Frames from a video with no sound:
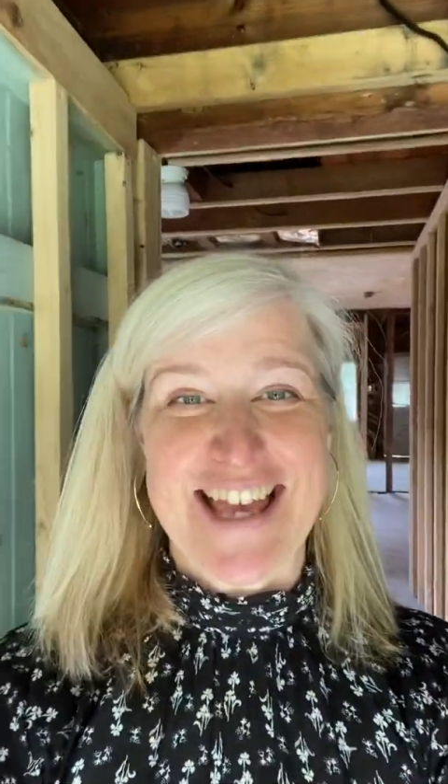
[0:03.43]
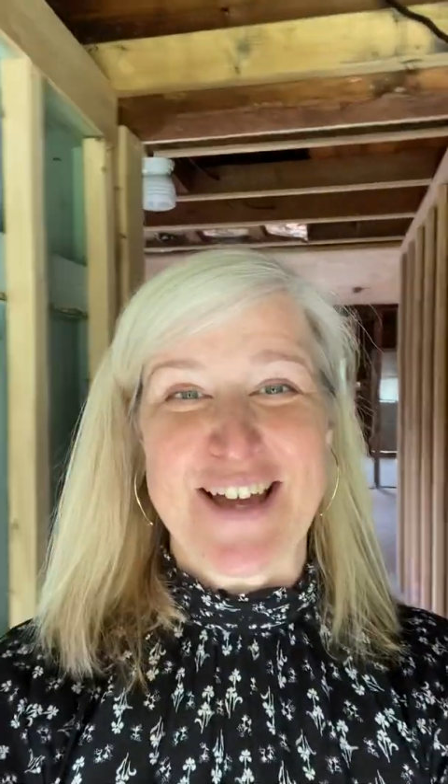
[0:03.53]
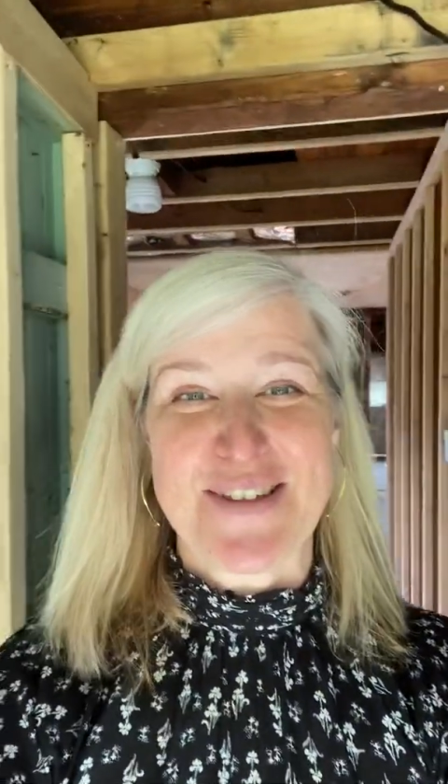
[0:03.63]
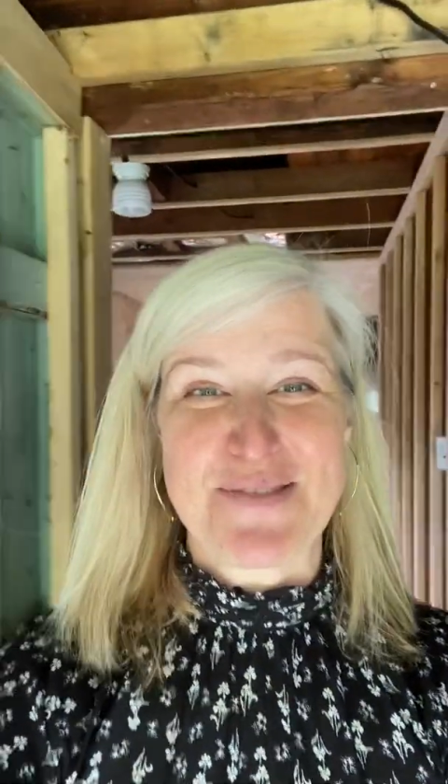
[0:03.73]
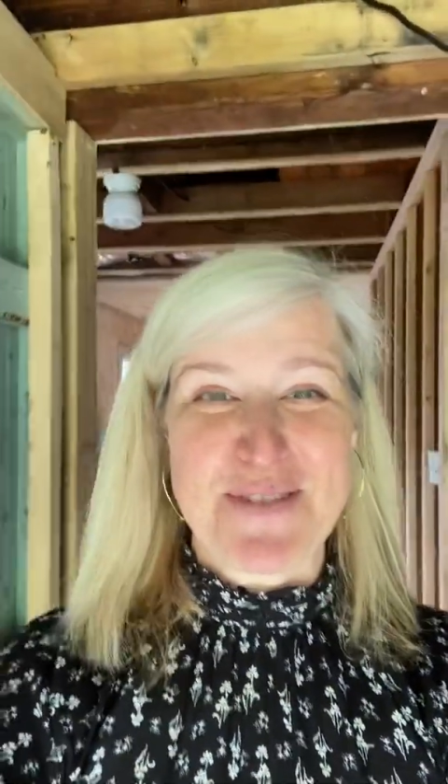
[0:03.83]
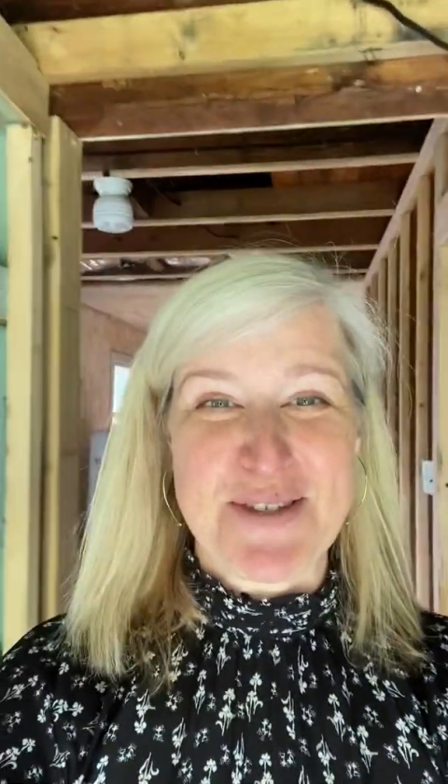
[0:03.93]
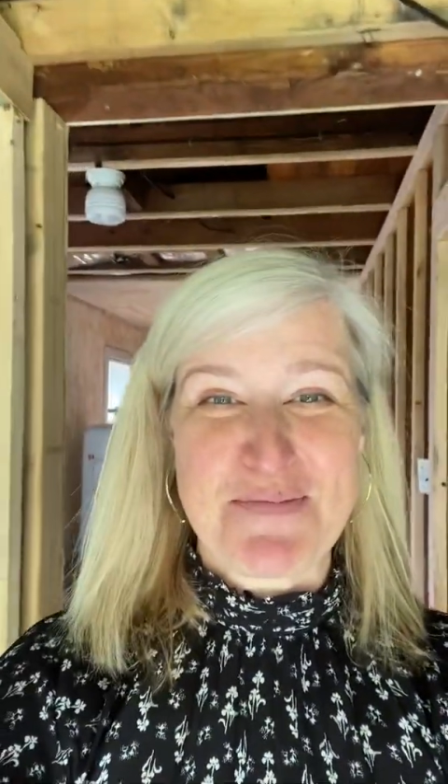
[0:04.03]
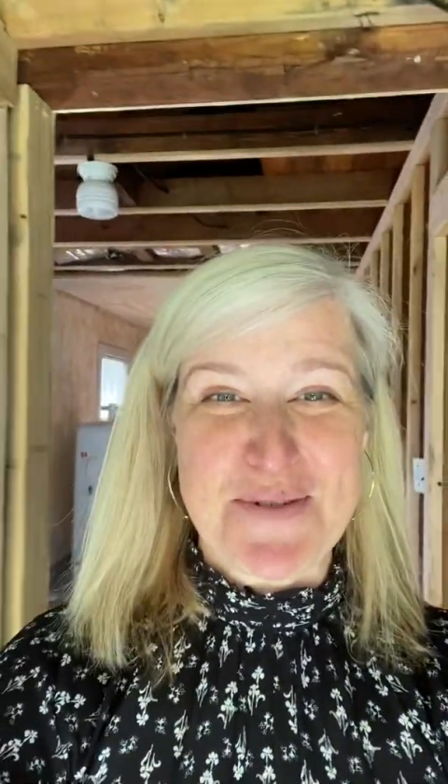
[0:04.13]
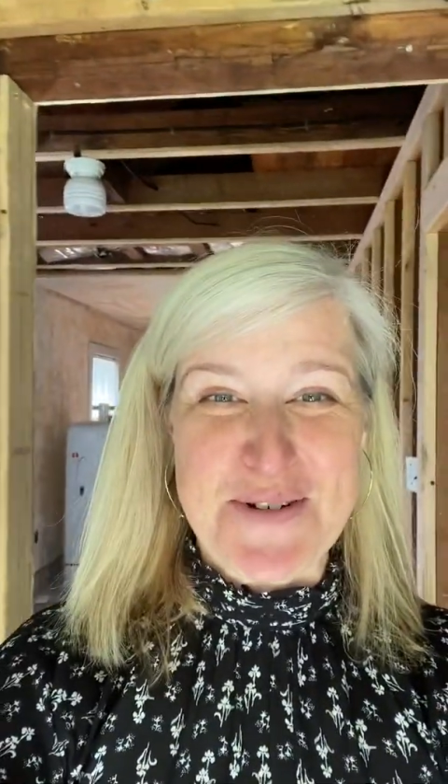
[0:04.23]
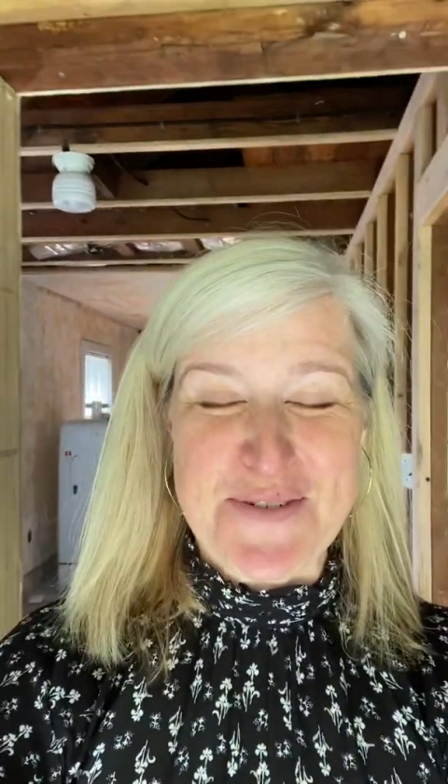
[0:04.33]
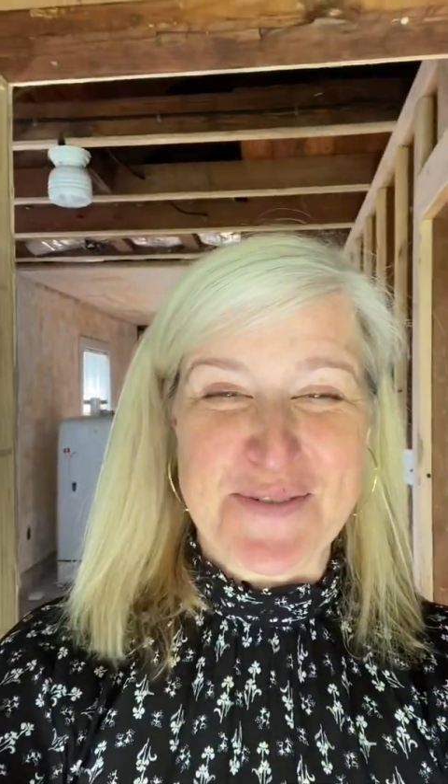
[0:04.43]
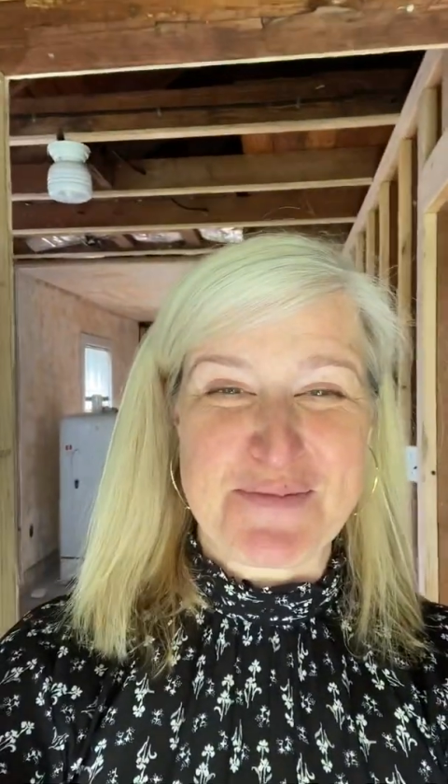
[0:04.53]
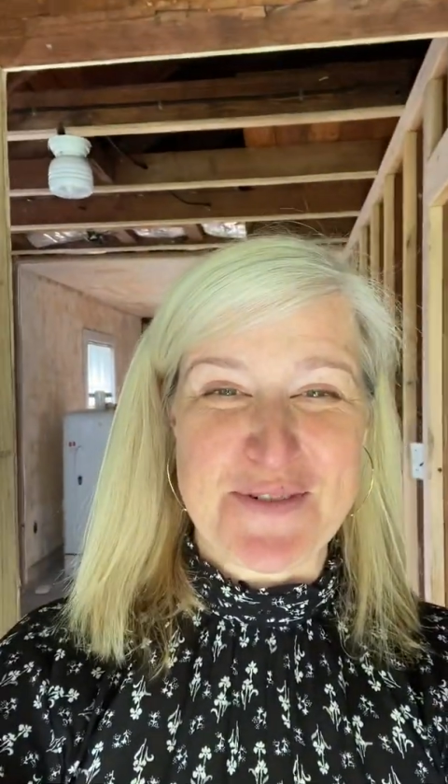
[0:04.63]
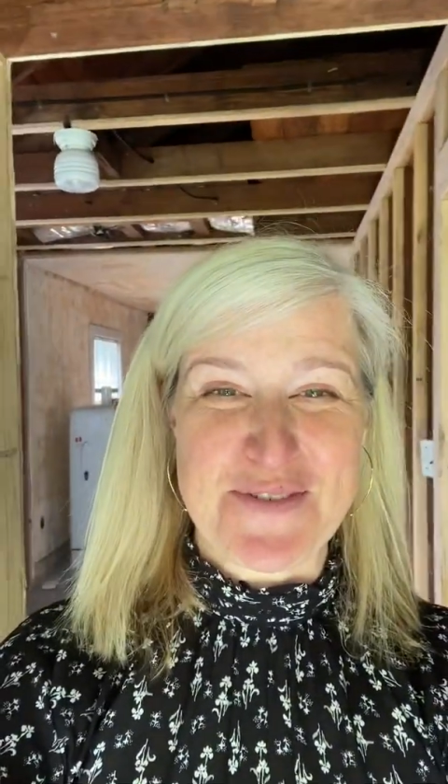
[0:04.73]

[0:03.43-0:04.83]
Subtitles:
the House Whisperer from